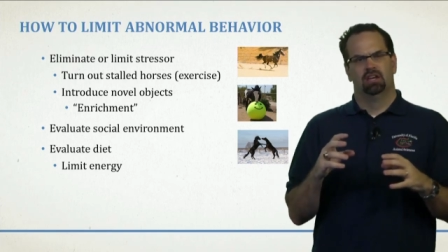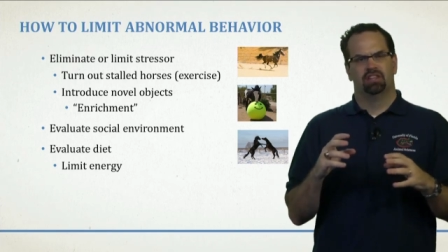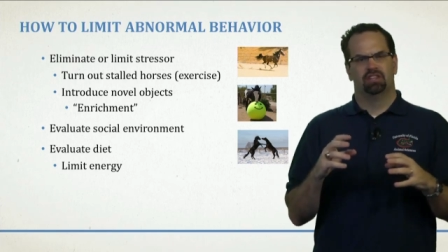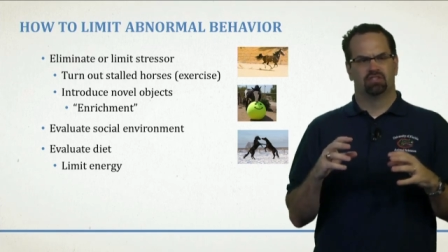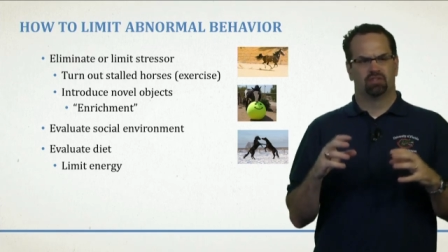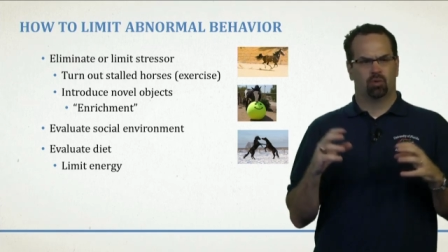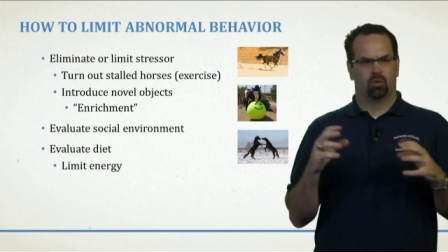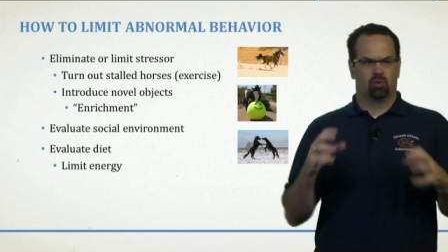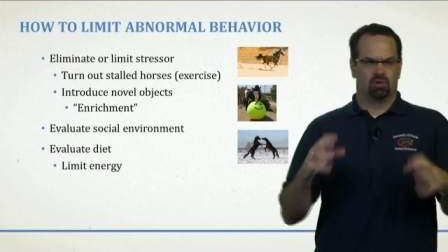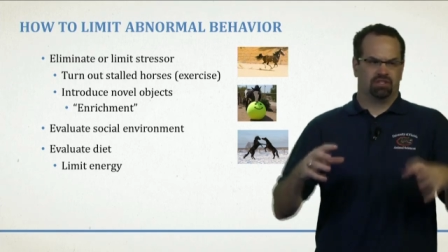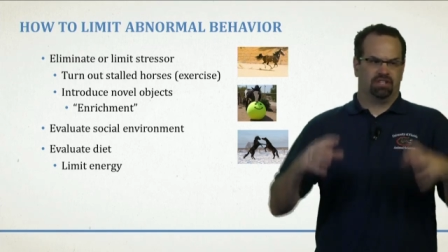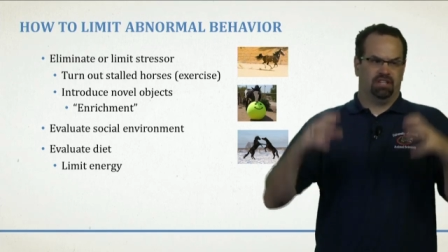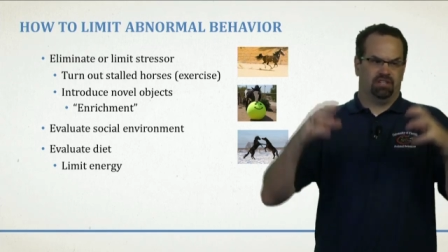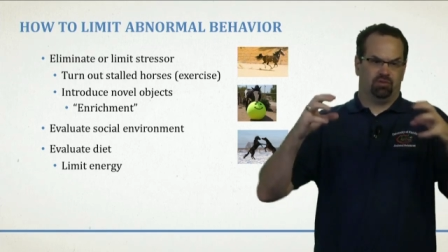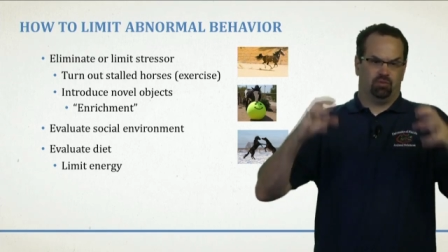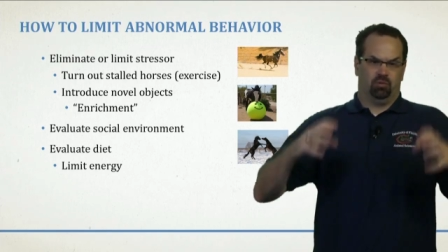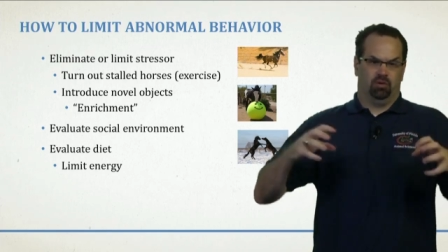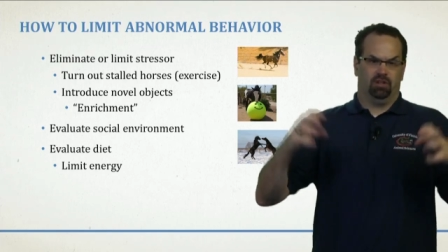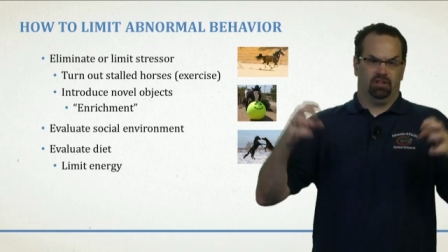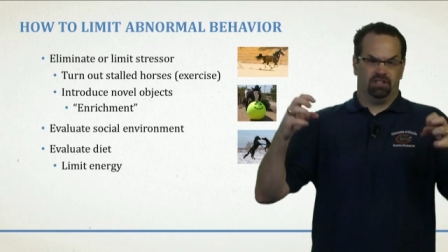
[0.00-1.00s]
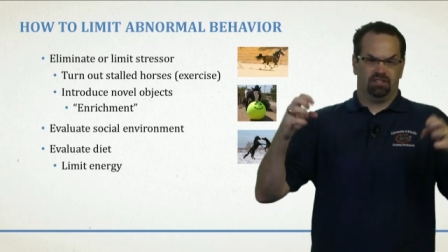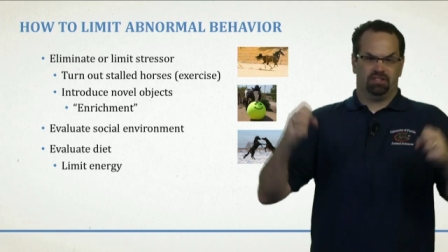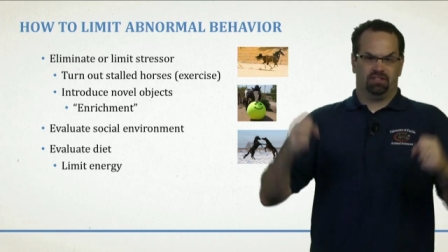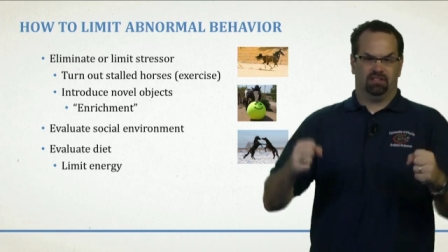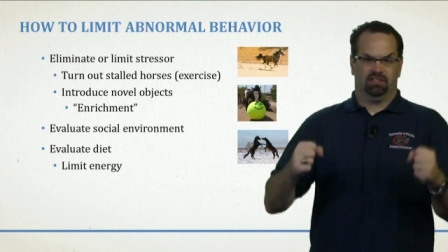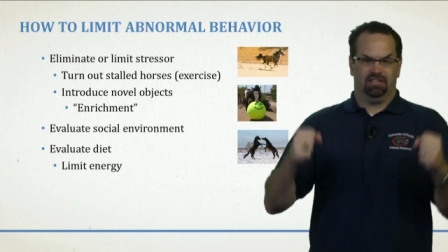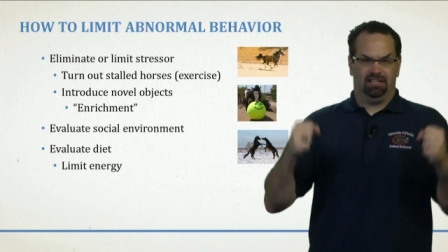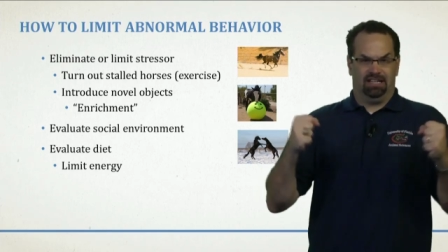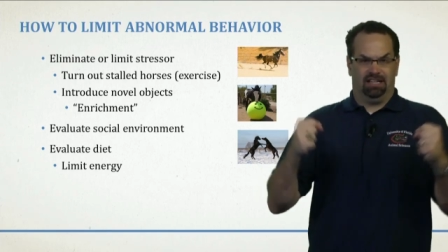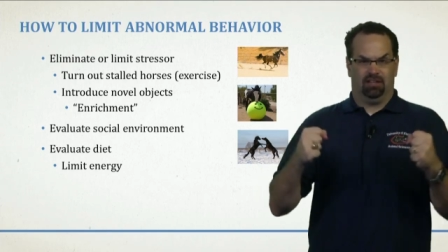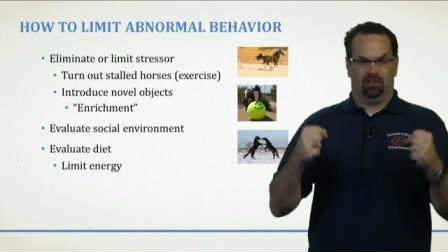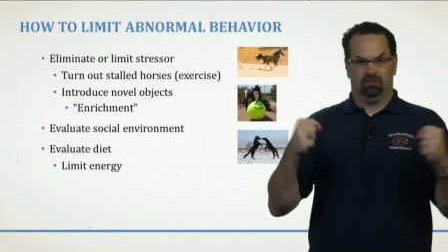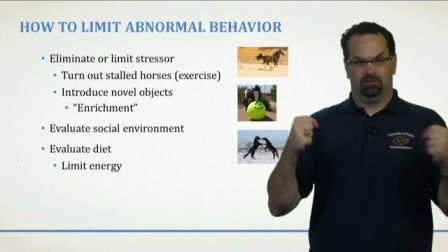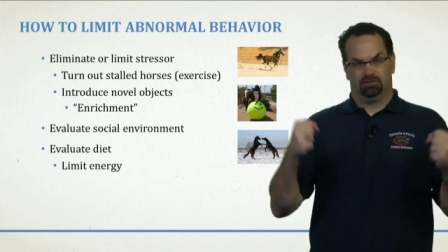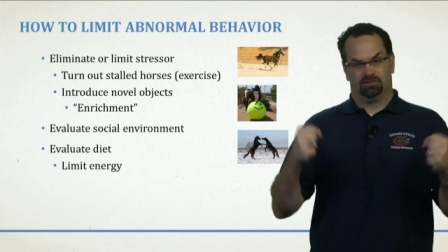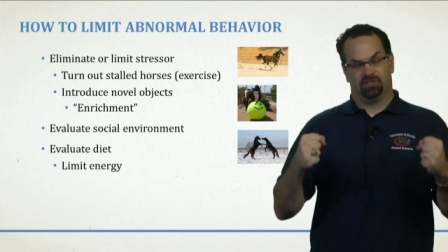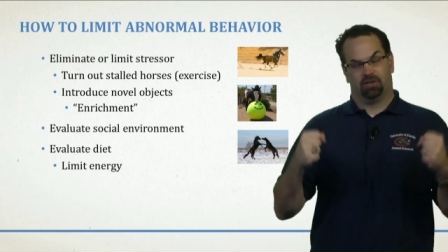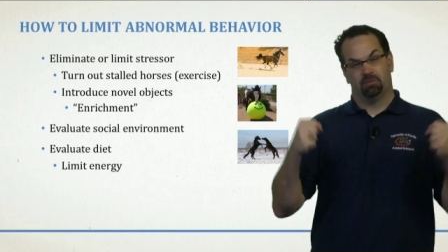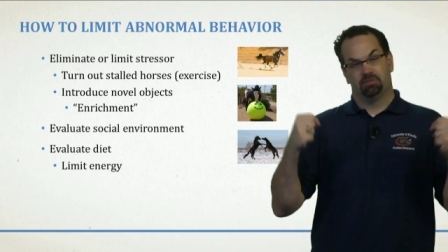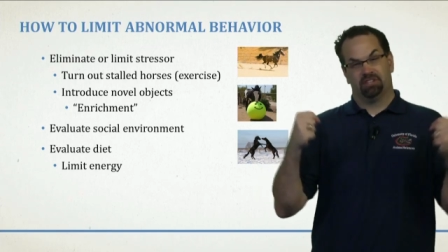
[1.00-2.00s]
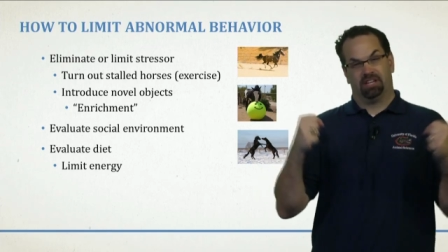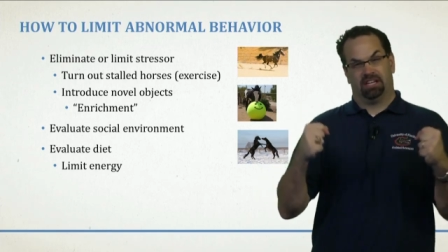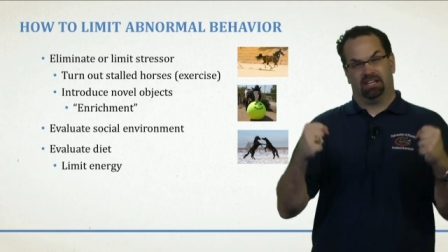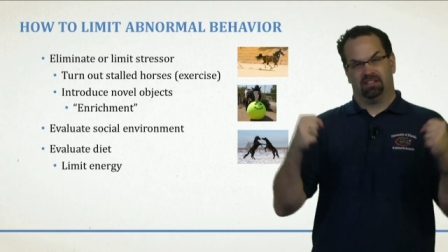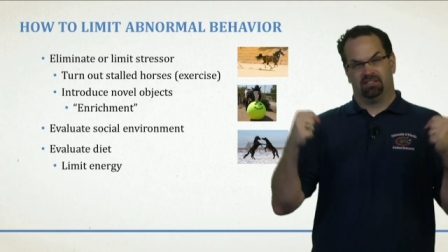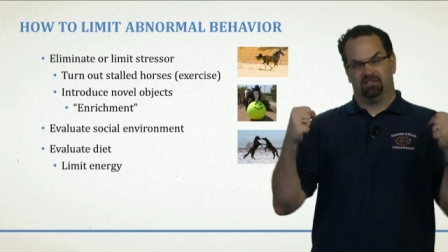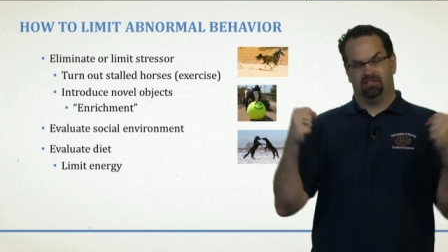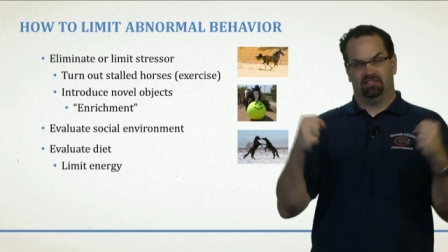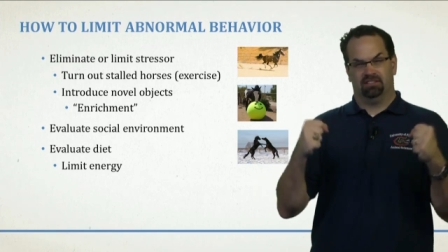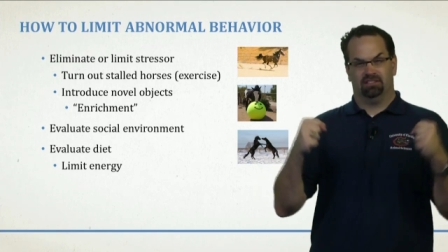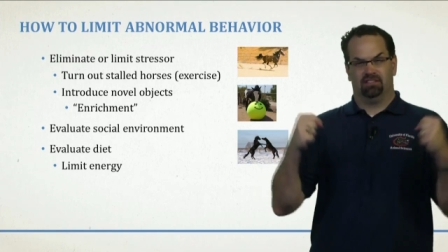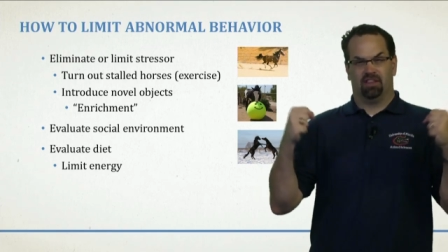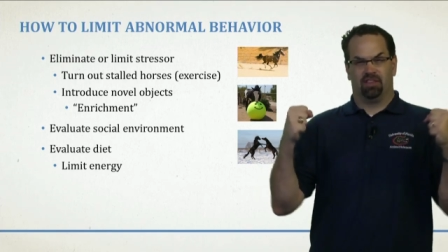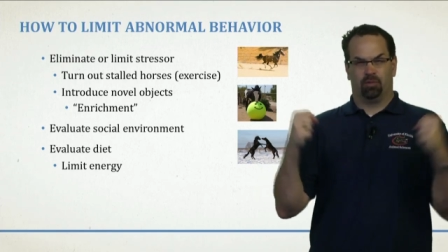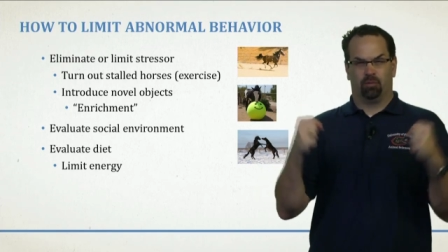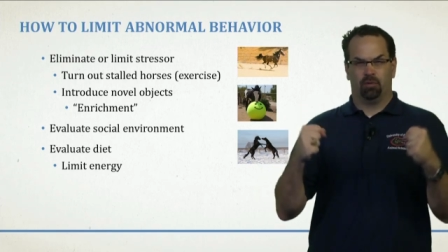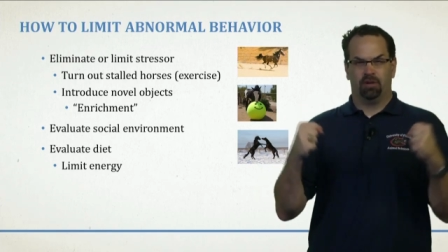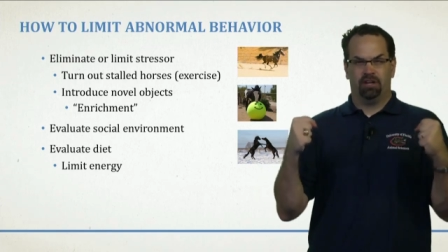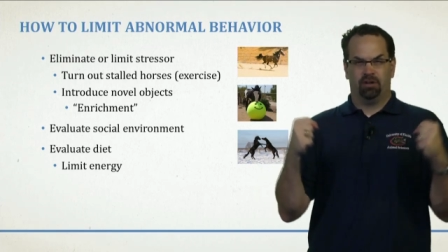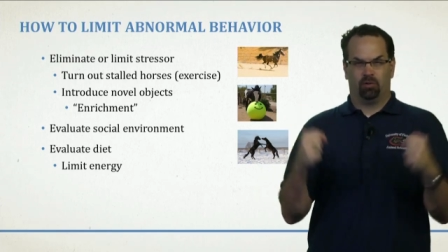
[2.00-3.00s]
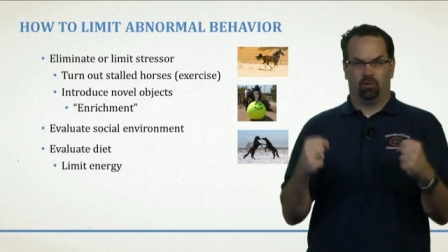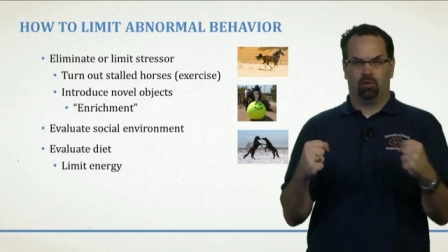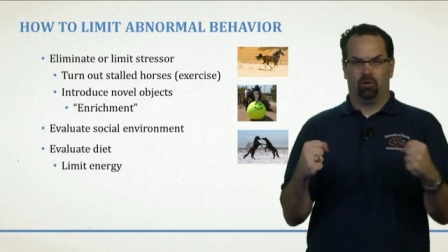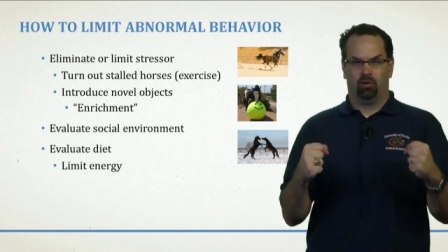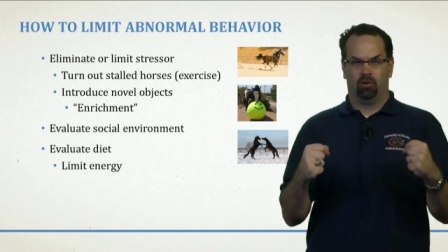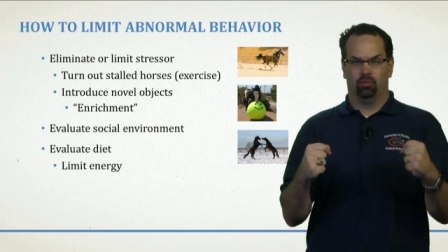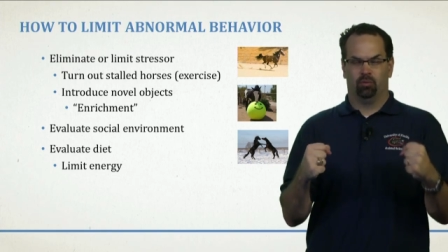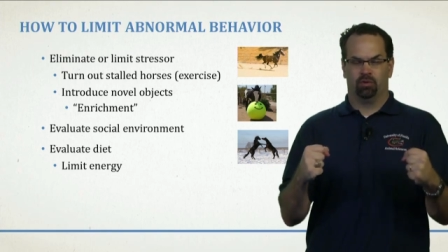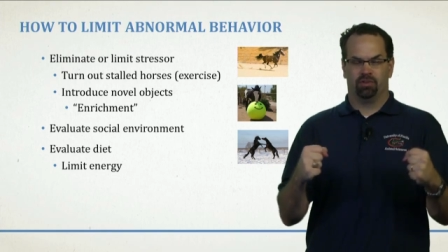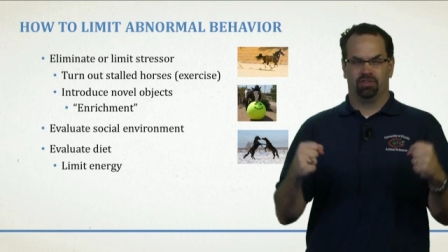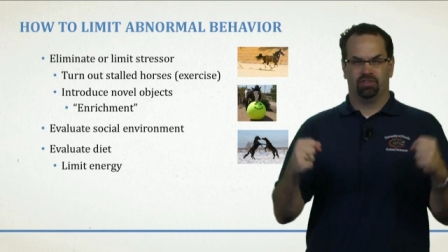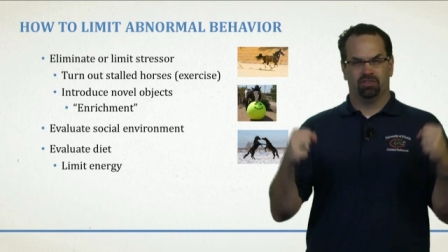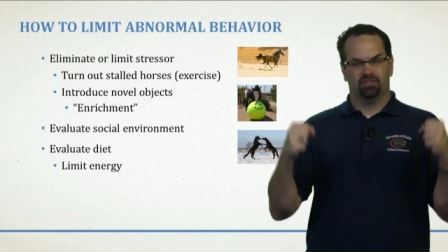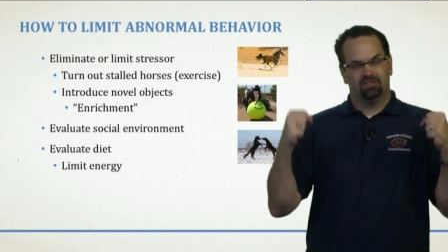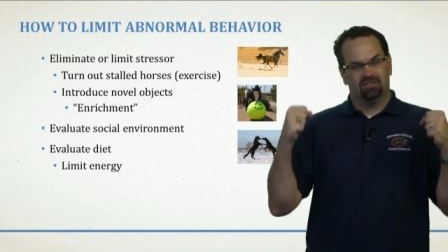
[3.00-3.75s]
this horse gets really, it's almost like a 3-year-old with